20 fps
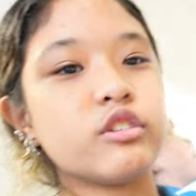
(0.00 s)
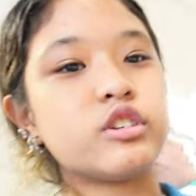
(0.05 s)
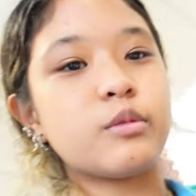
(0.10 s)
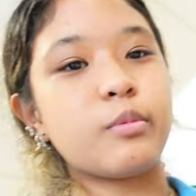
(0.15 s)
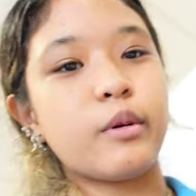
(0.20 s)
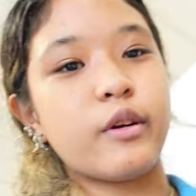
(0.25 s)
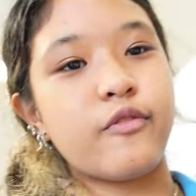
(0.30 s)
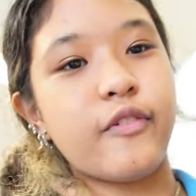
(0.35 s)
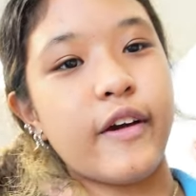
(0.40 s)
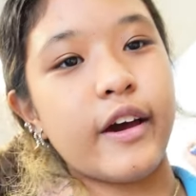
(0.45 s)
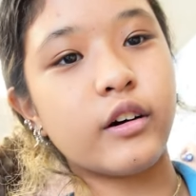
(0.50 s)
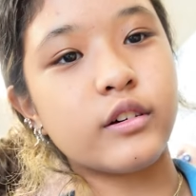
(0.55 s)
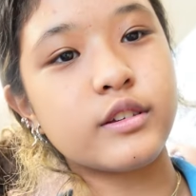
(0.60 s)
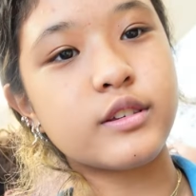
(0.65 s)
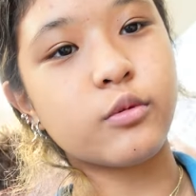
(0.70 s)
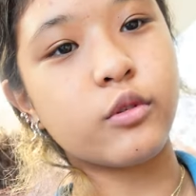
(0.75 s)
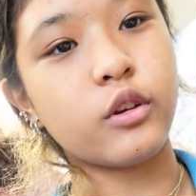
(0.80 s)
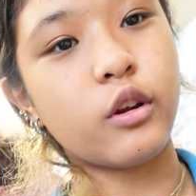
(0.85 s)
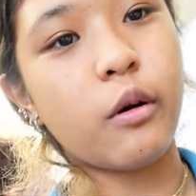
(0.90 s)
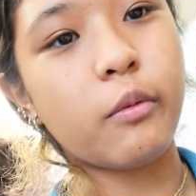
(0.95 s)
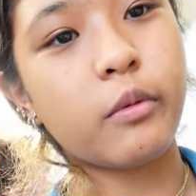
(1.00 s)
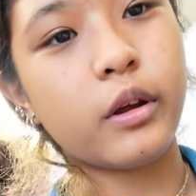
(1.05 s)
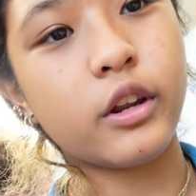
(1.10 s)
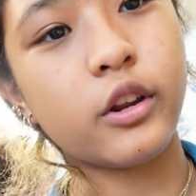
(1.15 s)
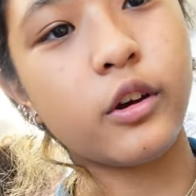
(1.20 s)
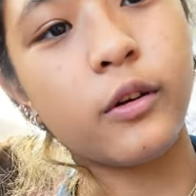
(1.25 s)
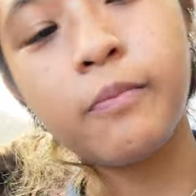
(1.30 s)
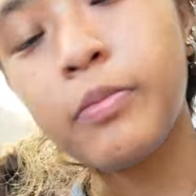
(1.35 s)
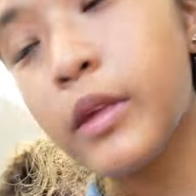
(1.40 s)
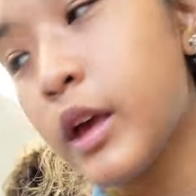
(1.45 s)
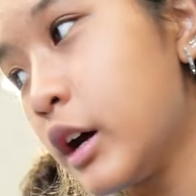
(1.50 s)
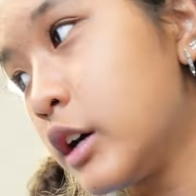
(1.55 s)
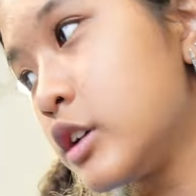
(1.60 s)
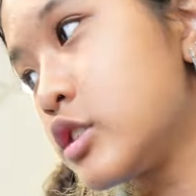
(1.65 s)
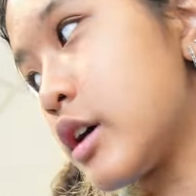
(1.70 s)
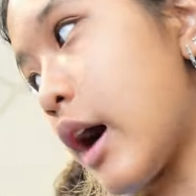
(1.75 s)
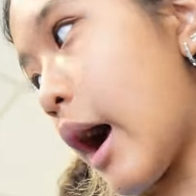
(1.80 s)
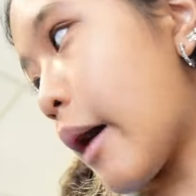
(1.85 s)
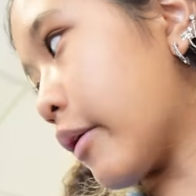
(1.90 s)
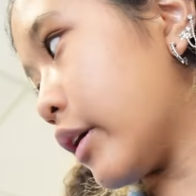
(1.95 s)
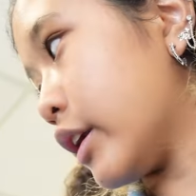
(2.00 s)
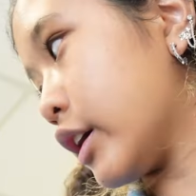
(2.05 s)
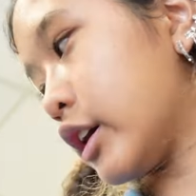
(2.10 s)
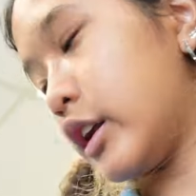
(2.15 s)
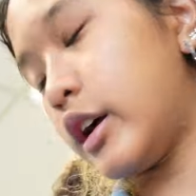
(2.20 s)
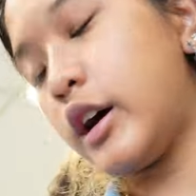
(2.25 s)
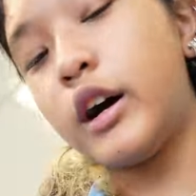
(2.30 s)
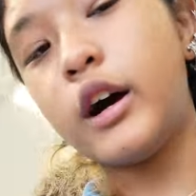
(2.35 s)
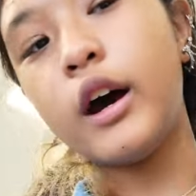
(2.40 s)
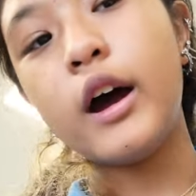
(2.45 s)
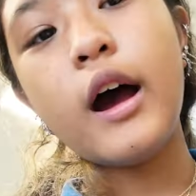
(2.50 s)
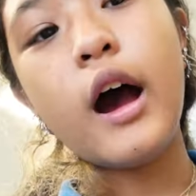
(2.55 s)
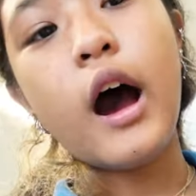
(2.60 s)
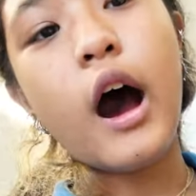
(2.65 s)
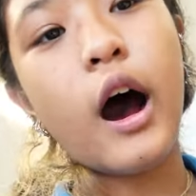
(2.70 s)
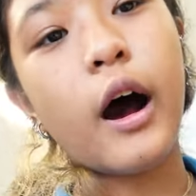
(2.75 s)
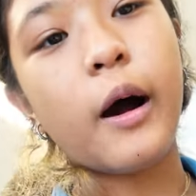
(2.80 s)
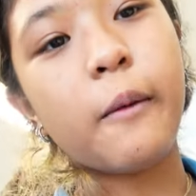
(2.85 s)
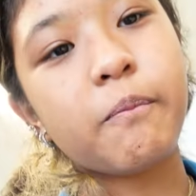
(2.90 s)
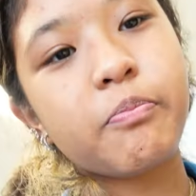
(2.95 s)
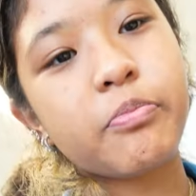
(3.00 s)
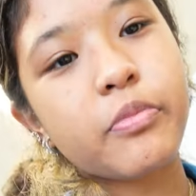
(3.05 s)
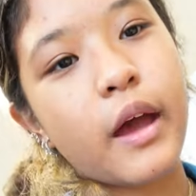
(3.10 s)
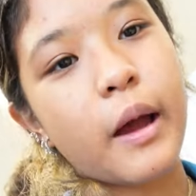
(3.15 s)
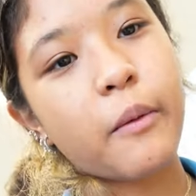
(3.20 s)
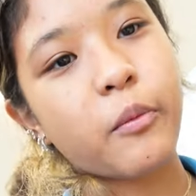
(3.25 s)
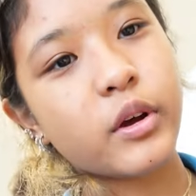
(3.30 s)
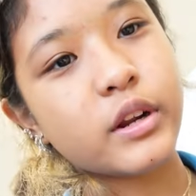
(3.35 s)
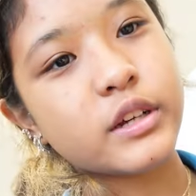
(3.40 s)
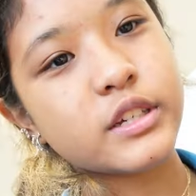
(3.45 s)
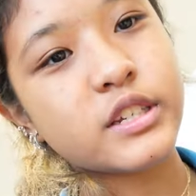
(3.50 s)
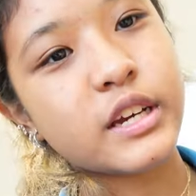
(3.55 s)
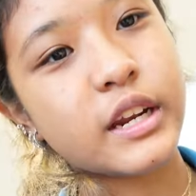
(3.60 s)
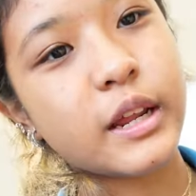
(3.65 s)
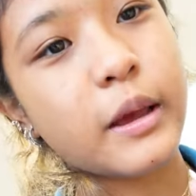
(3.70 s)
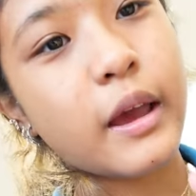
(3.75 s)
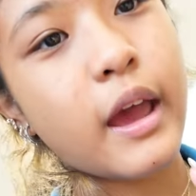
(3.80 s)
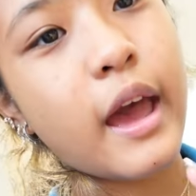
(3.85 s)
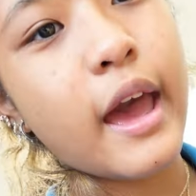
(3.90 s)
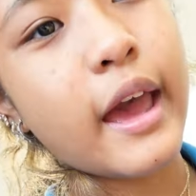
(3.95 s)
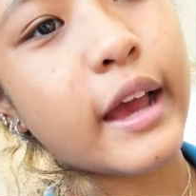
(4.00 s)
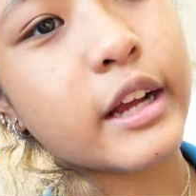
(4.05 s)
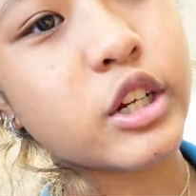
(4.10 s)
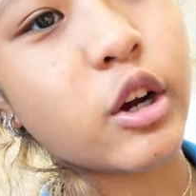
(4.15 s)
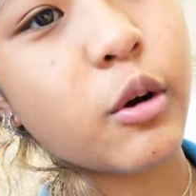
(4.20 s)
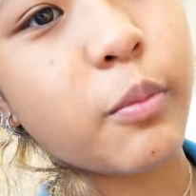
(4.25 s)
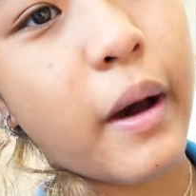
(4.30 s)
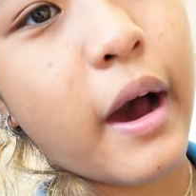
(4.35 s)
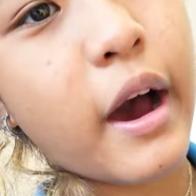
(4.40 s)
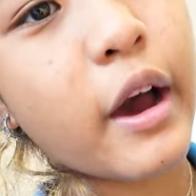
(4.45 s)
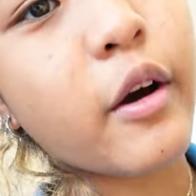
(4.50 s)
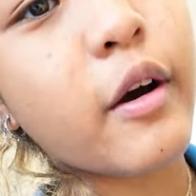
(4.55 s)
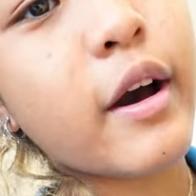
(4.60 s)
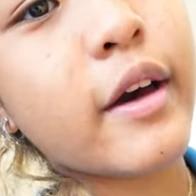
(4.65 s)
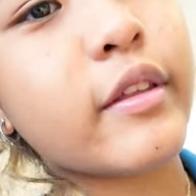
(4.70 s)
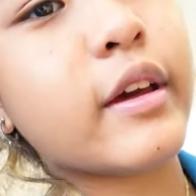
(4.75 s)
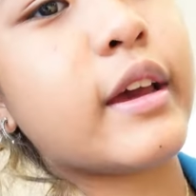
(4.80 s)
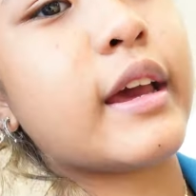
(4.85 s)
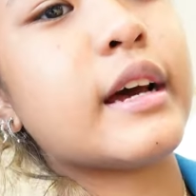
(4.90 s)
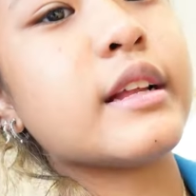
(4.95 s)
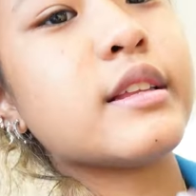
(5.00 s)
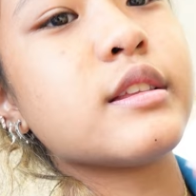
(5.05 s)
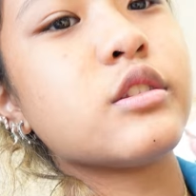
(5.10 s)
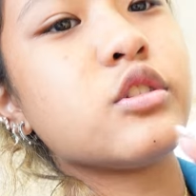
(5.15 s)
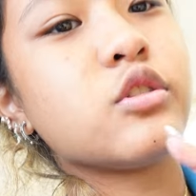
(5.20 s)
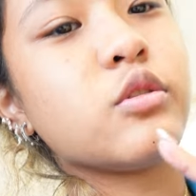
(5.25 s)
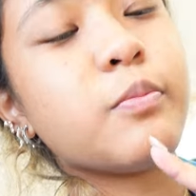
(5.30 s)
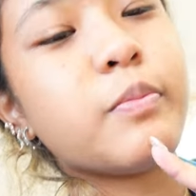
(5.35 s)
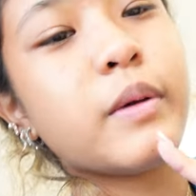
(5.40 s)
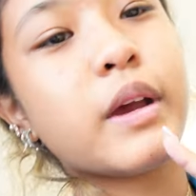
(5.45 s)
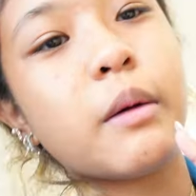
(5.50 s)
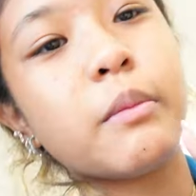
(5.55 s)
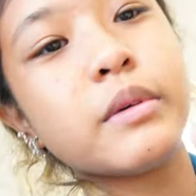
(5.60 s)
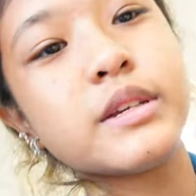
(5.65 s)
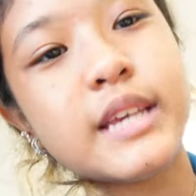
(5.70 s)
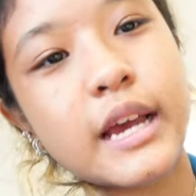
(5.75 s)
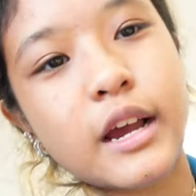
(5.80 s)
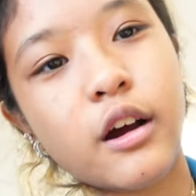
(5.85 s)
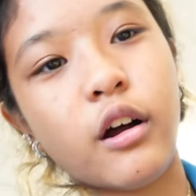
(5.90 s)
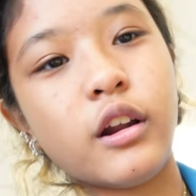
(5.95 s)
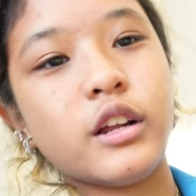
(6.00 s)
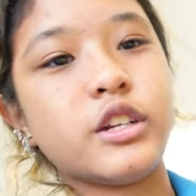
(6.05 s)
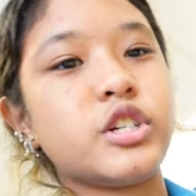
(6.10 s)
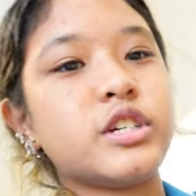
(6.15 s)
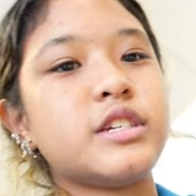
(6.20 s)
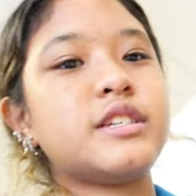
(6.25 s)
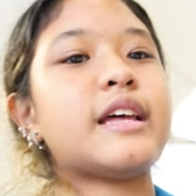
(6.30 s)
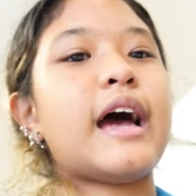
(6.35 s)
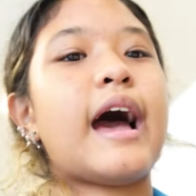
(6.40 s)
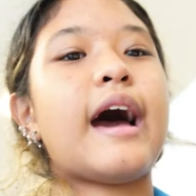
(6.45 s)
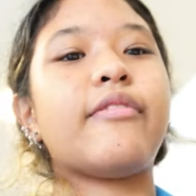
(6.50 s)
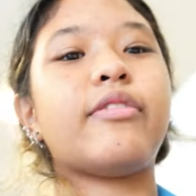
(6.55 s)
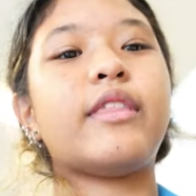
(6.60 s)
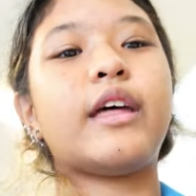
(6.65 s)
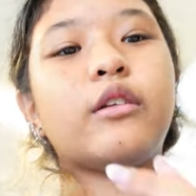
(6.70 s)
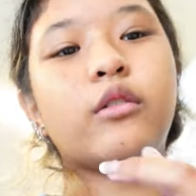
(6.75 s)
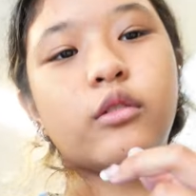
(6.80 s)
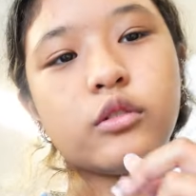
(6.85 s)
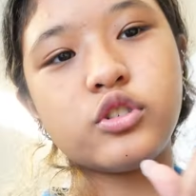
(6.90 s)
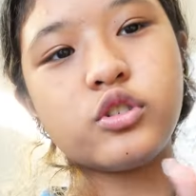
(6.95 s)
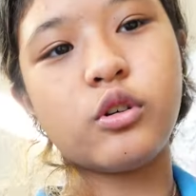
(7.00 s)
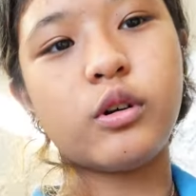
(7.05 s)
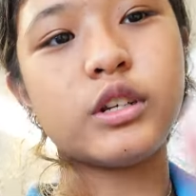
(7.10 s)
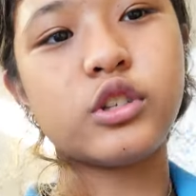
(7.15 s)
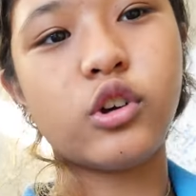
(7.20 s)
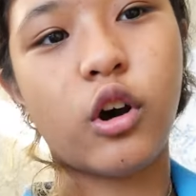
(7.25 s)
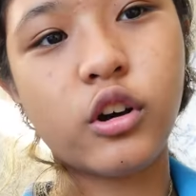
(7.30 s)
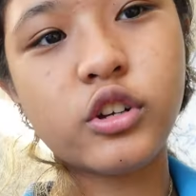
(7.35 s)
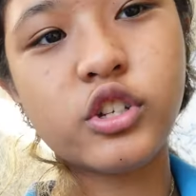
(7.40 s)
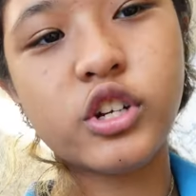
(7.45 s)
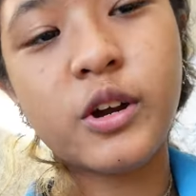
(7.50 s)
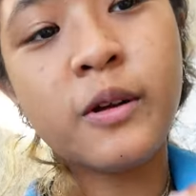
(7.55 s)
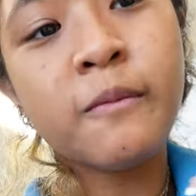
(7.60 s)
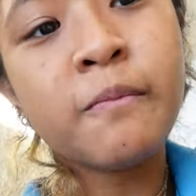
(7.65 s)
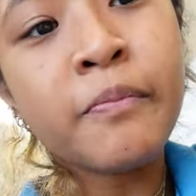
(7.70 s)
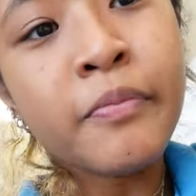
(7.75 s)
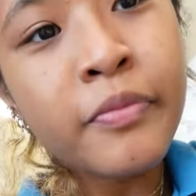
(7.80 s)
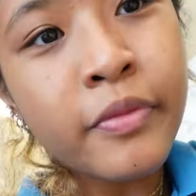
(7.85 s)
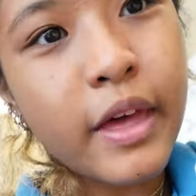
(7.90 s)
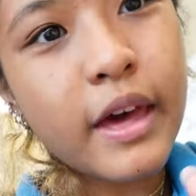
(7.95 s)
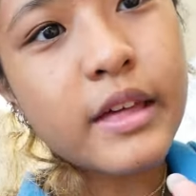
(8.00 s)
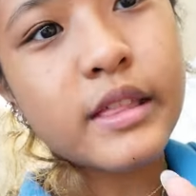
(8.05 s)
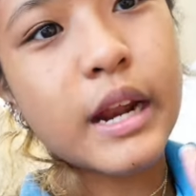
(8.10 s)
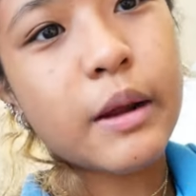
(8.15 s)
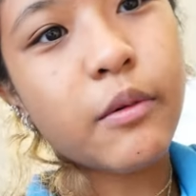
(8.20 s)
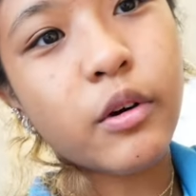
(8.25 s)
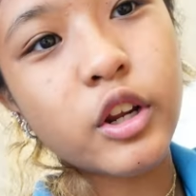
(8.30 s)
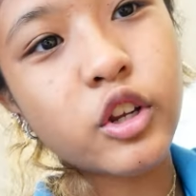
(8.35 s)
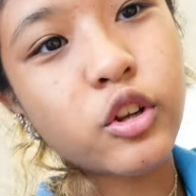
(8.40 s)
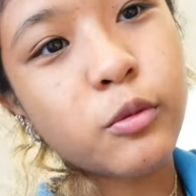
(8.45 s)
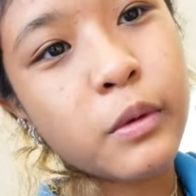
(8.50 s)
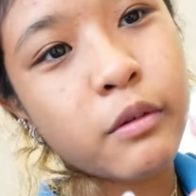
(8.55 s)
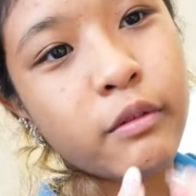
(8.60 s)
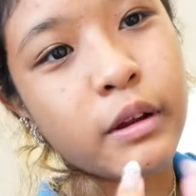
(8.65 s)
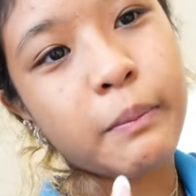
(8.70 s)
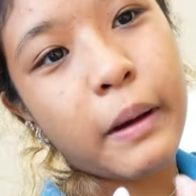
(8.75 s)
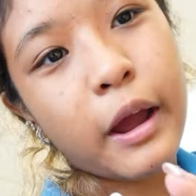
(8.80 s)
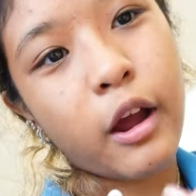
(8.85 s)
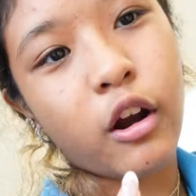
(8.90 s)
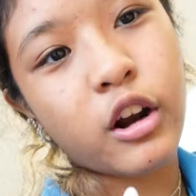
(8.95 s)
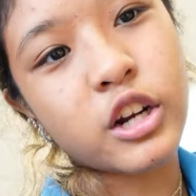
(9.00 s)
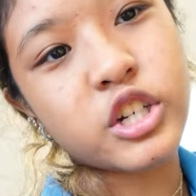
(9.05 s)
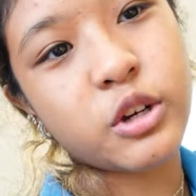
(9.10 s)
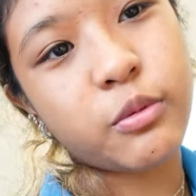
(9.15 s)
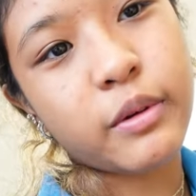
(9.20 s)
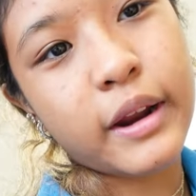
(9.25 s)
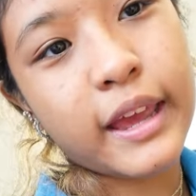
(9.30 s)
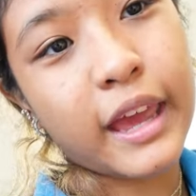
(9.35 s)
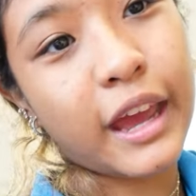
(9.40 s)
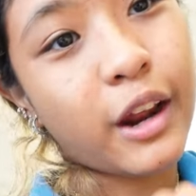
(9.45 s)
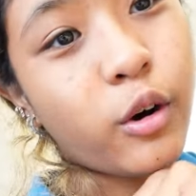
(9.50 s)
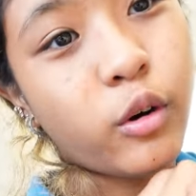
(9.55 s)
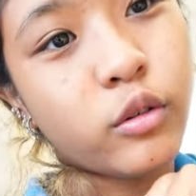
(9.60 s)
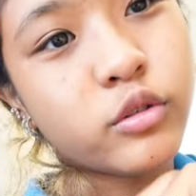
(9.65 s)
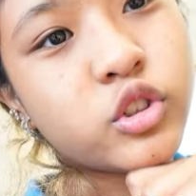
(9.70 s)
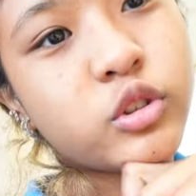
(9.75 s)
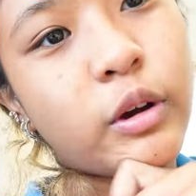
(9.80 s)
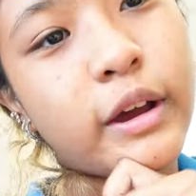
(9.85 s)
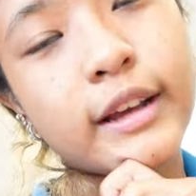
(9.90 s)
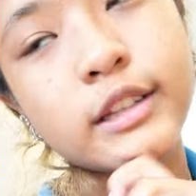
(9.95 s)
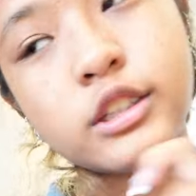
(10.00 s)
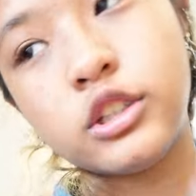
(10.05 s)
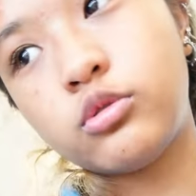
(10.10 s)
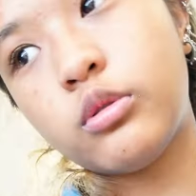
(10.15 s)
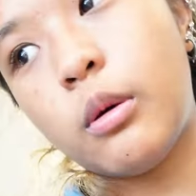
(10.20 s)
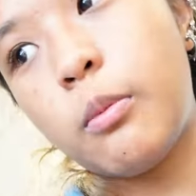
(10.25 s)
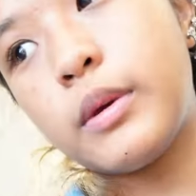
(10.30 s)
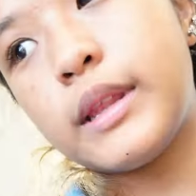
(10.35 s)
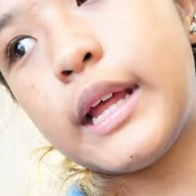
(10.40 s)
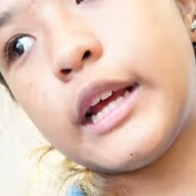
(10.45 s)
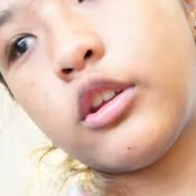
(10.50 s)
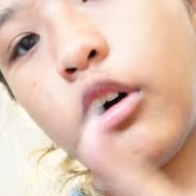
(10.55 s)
a YouTuber fails, you know what I'm gonna do. So I'm gonna go to, um, I'm gonna study HR bio and then get to become a psychologist and then also a doctor. And then I'm gonna do marine biology when I get old so I can swim with like